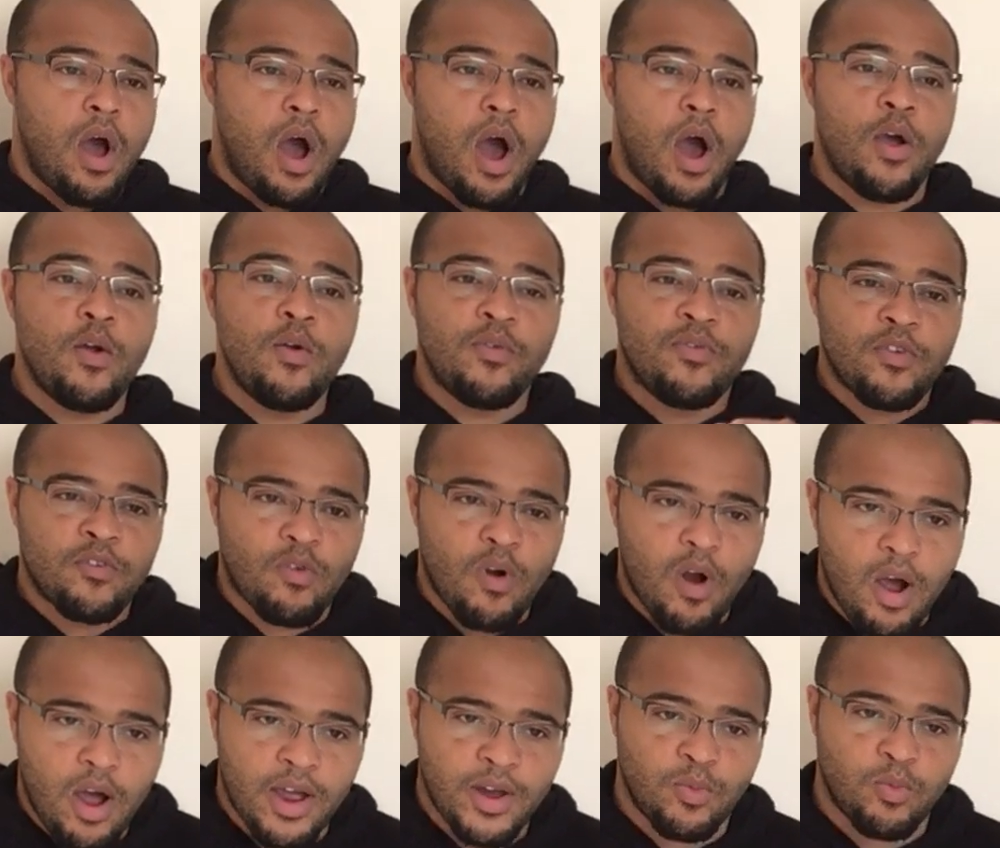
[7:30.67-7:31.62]

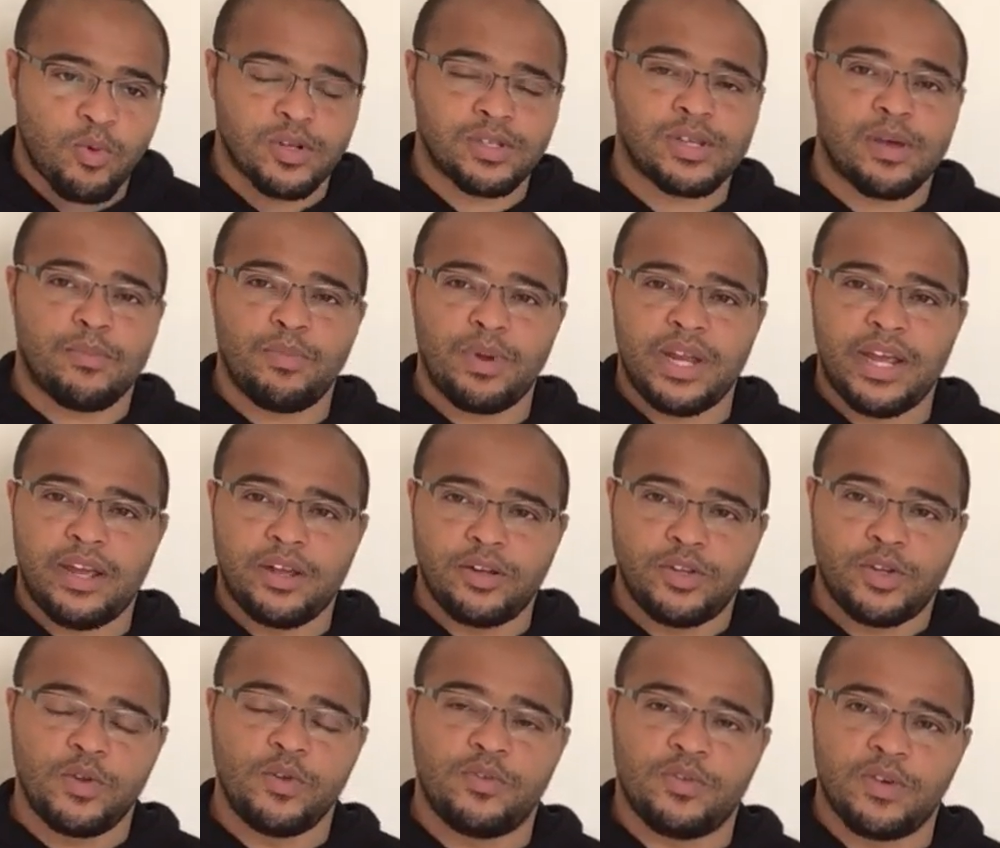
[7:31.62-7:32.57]
override what somebody can
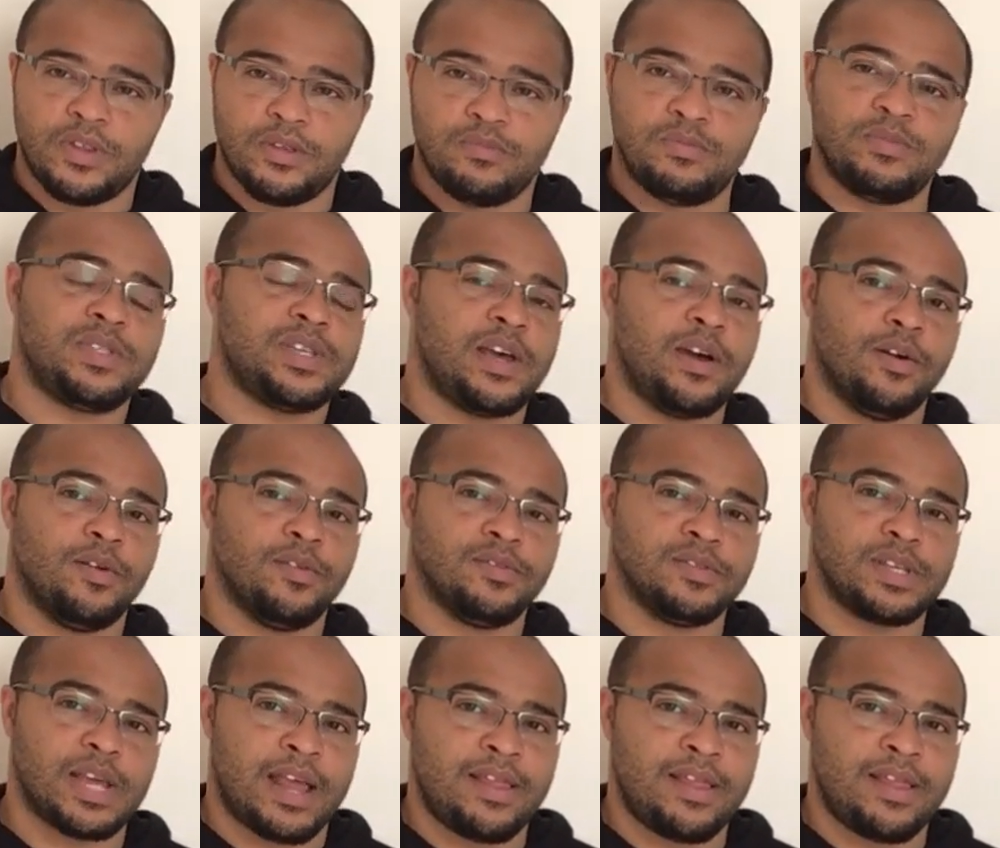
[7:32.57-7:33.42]
do for themselves,